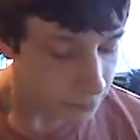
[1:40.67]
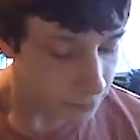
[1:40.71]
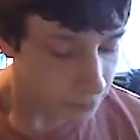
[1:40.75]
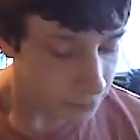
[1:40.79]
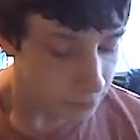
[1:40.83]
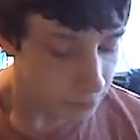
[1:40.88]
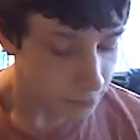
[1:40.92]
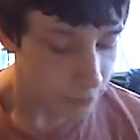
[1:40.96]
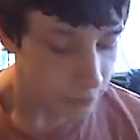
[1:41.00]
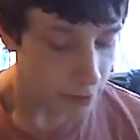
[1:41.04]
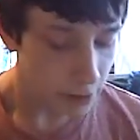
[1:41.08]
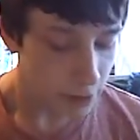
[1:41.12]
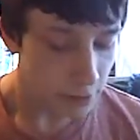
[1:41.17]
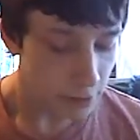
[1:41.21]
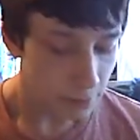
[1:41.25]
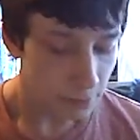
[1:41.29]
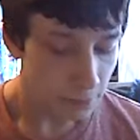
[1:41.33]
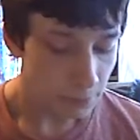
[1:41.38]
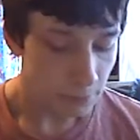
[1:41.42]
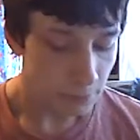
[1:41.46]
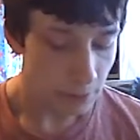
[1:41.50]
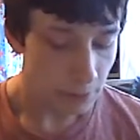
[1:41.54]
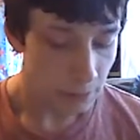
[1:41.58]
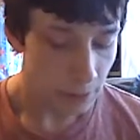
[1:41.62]
must have
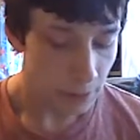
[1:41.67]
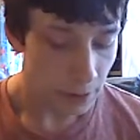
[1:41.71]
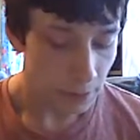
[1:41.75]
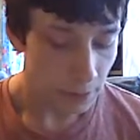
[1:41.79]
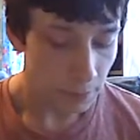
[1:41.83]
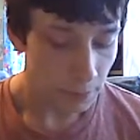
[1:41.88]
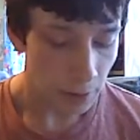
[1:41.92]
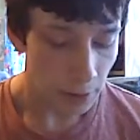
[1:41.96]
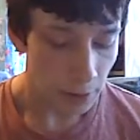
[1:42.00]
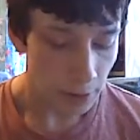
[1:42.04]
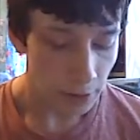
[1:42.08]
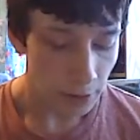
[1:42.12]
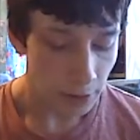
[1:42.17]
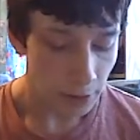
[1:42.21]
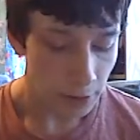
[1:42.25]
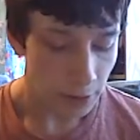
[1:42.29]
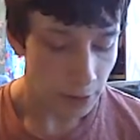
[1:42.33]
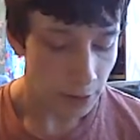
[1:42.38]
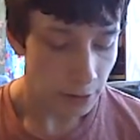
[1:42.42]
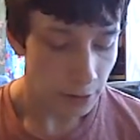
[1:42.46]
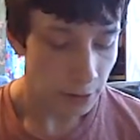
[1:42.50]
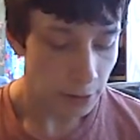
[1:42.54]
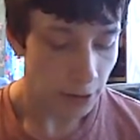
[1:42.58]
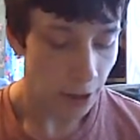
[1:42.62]
been a better
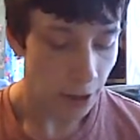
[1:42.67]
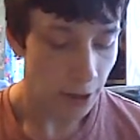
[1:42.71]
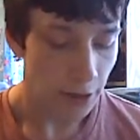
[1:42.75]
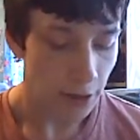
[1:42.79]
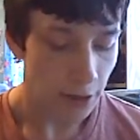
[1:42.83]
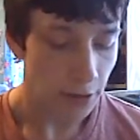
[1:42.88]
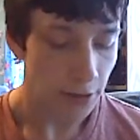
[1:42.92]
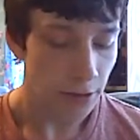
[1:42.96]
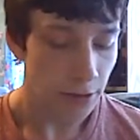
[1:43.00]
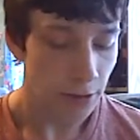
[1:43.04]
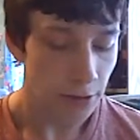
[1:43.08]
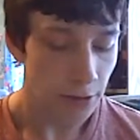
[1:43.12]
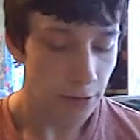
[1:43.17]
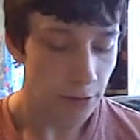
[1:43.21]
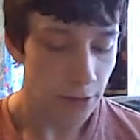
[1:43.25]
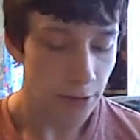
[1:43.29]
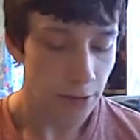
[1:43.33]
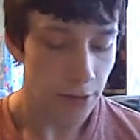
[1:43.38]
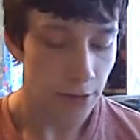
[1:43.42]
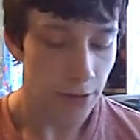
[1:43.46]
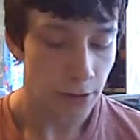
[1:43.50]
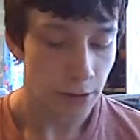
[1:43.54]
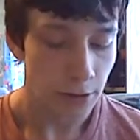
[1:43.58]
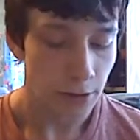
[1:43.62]
night.
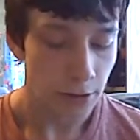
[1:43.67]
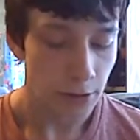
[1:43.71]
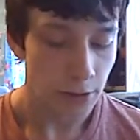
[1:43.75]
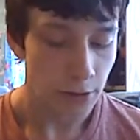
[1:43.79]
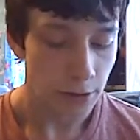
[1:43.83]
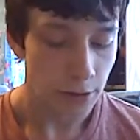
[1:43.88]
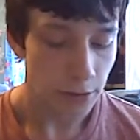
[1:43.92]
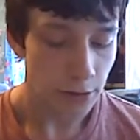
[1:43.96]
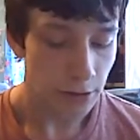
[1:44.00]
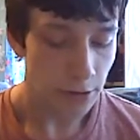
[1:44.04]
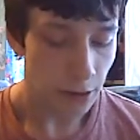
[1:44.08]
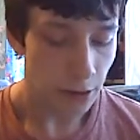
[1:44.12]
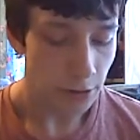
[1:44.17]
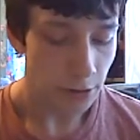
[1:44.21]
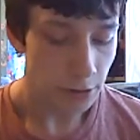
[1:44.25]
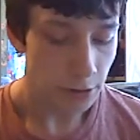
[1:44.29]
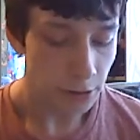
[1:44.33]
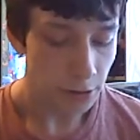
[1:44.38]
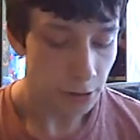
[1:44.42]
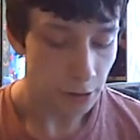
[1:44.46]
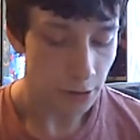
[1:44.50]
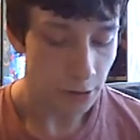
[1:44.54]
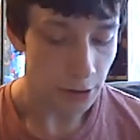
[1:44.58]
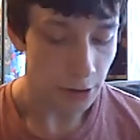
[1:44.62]

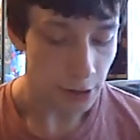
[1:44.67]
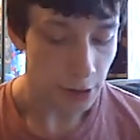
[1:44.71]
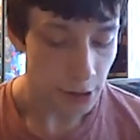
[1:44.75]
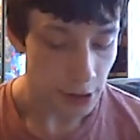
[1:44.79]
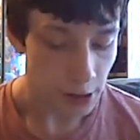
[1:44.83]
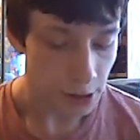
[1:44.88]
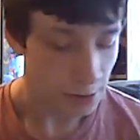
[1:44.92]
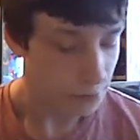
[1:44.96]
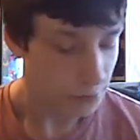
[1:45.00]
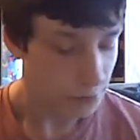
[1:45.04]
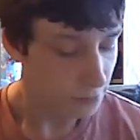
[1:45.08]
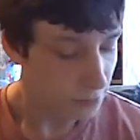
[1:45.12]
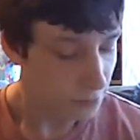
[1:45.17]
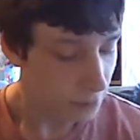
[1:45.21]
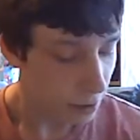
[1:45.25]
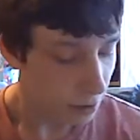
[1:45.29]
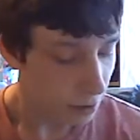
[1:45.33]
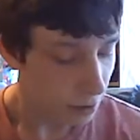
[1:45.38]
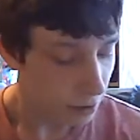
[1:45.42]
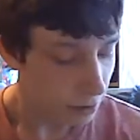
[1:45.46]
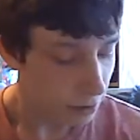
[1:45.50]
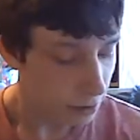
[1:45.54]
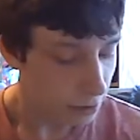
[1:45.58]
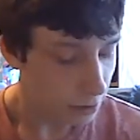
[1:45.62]
2013.
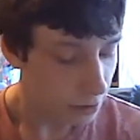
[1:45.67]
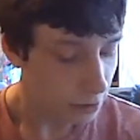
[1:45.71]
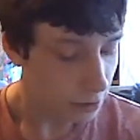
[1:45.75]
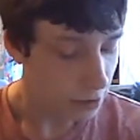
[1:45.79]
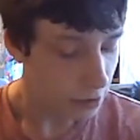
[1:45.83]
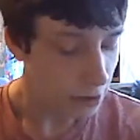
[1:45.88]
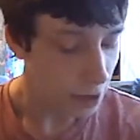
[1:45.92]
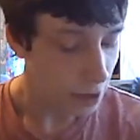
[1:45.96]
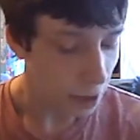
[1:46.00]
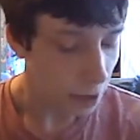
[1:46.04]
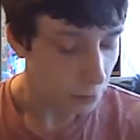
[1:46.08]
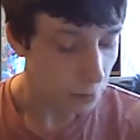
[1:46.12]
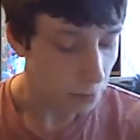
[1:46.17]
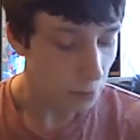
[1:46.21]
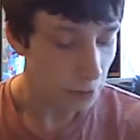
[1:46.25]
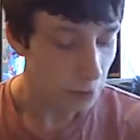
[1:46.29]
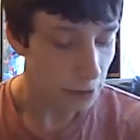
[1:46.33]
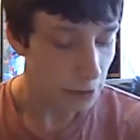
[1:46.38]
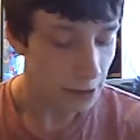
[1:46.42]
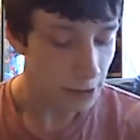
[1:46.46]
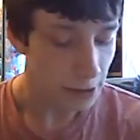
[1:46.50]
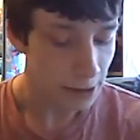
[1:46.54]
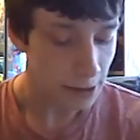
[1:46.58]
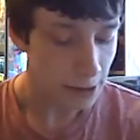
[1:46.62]
I
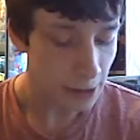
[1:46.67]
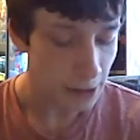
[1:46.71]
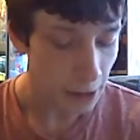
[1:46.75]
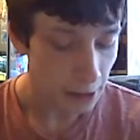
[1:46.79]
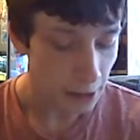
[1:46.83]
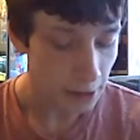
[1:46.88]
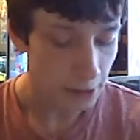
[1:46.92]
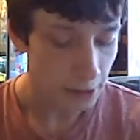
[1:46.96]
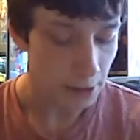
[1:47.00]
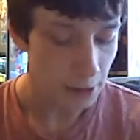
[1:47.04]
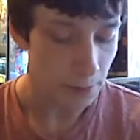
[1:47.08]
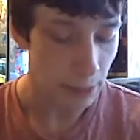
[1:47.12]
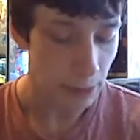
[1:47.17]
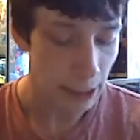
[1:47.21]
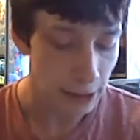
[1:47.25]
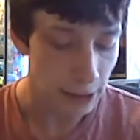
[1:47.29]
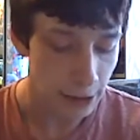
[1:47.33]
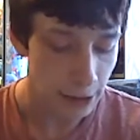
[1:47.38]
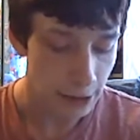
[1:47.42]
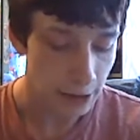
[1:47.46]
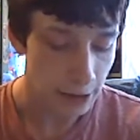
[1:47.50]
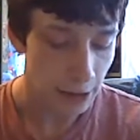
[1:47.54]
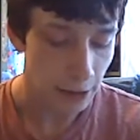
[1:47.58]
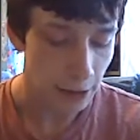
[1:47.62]
wrote this letter to pass
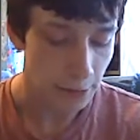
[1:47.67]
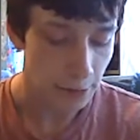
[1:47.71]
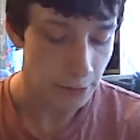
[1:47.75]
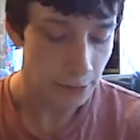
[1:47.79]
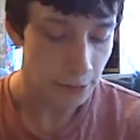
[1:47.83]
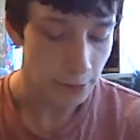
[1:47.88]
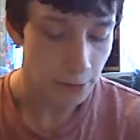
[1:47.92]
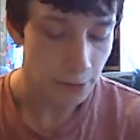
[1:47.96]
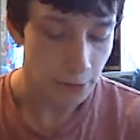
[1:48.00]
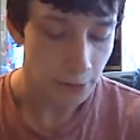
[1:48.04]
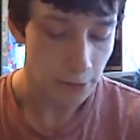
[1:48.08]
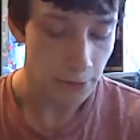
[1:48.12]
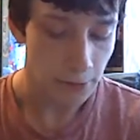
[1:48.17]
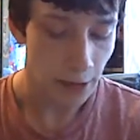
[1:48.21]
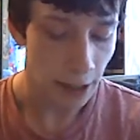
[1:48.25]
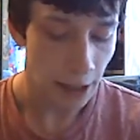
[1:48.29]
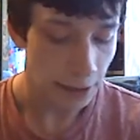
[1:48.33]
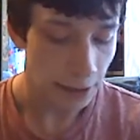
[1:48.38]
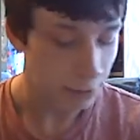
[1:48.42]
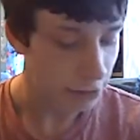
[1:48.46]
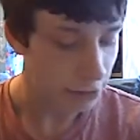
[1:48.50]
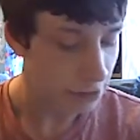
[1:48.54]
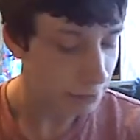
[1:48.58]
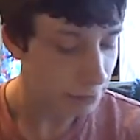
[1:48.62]
the sale. You
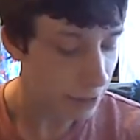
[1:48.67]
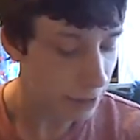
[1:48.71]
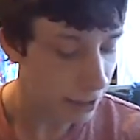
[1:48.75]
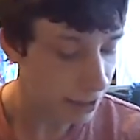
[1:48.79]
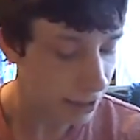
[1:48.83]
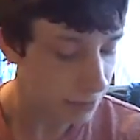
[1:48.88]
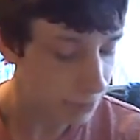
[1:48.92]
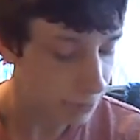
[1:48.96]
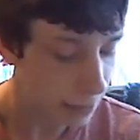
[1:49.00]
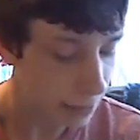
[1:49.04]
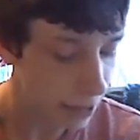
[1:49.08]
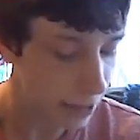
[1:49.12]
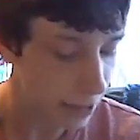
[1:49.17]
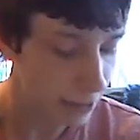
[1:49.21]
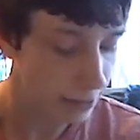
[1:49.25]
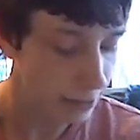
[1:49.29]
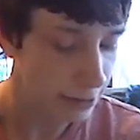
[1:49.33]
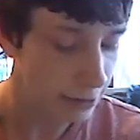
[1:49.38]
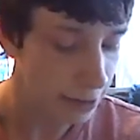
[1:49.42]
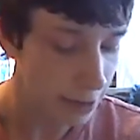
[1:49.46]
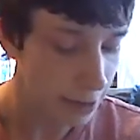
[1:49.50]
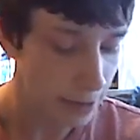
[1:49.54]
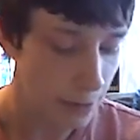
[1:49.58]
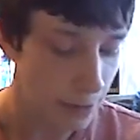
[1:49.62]
lacked respect back
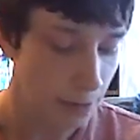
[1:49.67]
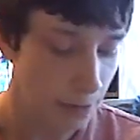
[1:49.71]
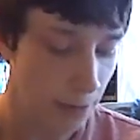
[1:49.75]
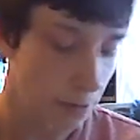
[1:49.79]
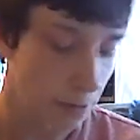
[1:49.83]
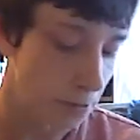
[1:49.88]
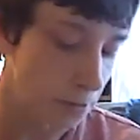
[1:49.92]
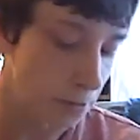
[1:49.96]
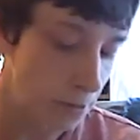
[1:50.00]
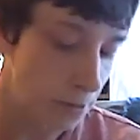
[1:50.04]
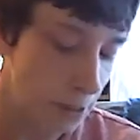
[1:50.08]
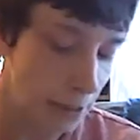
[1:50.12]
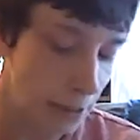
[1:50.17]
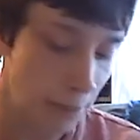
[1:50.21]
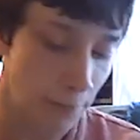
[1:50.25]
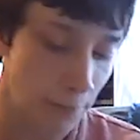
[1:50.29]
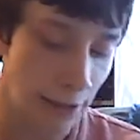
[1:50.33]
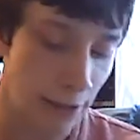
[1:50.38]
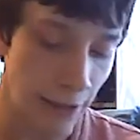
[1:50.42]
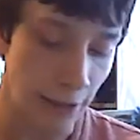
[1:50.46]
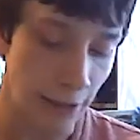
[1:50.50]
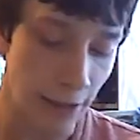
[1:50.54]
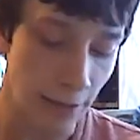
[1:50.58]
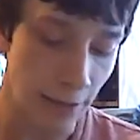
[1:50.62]
then. You didn't
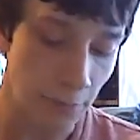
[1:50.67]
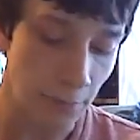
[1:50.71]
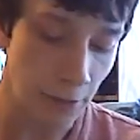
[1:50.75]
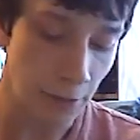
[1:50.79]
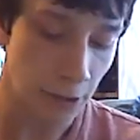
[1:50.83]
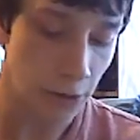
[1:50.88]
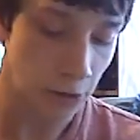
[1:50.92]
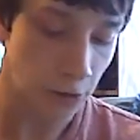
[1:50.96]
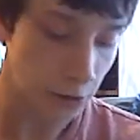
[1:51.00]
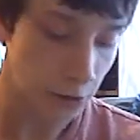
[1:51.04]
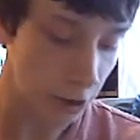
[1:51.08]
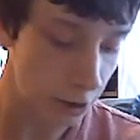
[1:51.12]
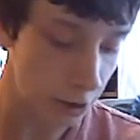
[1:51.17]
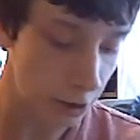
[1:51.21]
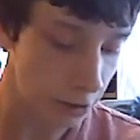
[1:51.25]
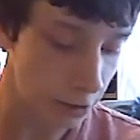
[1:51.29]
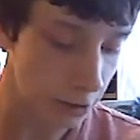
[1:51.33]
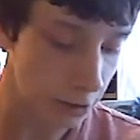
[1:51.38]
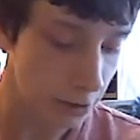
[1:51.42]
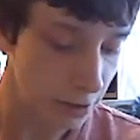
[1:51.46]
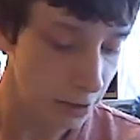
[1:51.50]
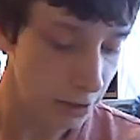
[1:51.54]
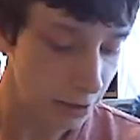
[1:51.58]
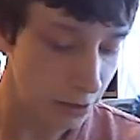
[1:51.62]
even give me a
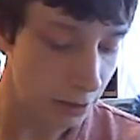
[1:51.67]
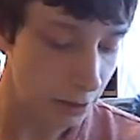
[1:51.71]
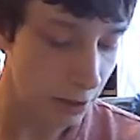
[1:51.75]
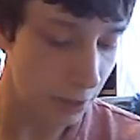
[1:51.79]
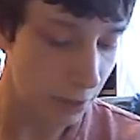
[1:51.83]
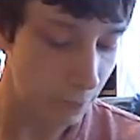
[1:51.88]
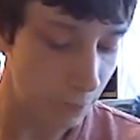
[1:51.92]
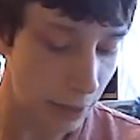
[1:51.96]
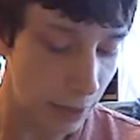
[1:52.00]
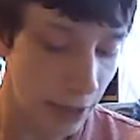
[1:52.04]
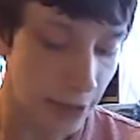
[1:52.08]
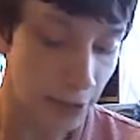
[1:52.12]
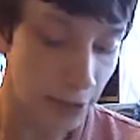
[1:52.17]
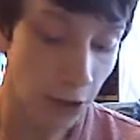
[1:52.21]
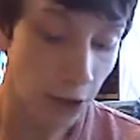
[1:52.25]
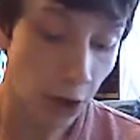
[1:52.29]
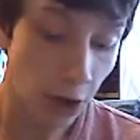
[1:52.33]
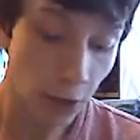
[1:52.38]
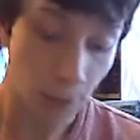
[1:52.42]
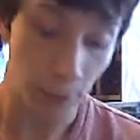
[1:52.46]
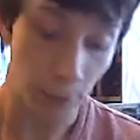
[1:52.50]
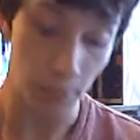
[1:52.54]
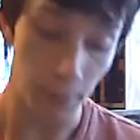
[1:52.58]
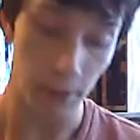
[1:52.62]
shot. And bad
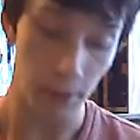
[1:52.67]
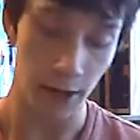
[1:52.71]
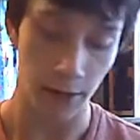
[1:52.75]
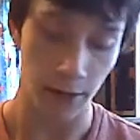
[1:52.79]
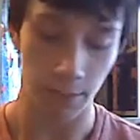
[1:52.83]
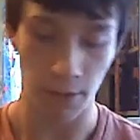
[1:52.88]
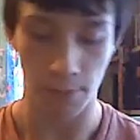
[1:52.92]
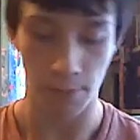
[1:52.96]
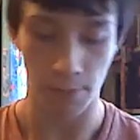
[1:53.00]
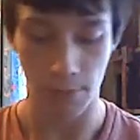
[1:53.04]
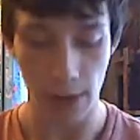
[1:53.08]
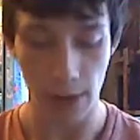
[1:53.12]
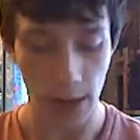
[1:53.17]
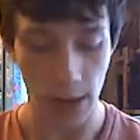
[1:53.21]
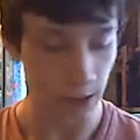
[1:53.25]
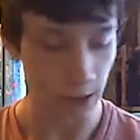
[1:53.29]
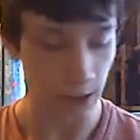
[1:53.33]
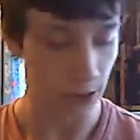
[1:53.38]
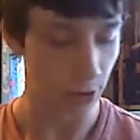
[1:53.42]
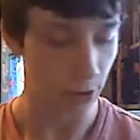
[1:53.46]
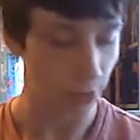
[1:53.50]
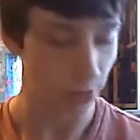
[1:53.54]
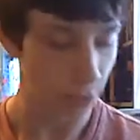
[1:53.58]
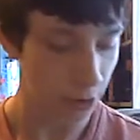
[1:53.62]
talked me behind my back.
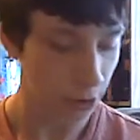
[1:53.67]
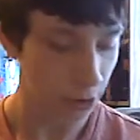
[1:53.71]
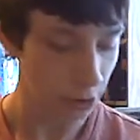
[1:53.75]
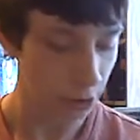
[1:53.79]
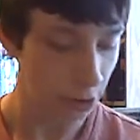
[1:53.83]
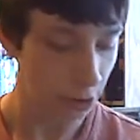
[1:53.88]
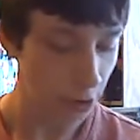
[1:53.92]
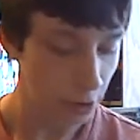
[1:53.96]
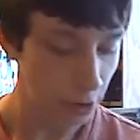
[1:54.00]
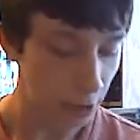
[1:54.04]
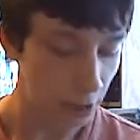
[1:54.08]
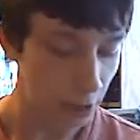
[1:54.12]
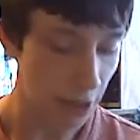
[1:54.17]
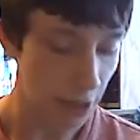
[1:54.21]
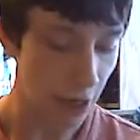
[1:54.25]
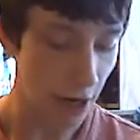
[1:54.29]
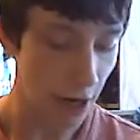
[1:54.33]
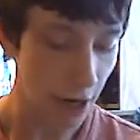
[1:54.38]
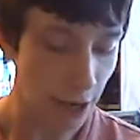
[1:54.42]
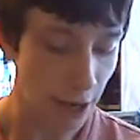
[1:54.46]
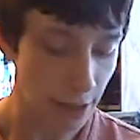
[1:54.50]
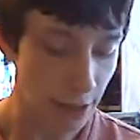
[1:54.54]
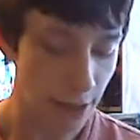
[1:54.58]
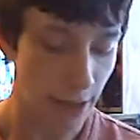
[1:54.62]
I
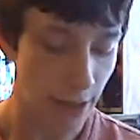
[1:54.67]
had to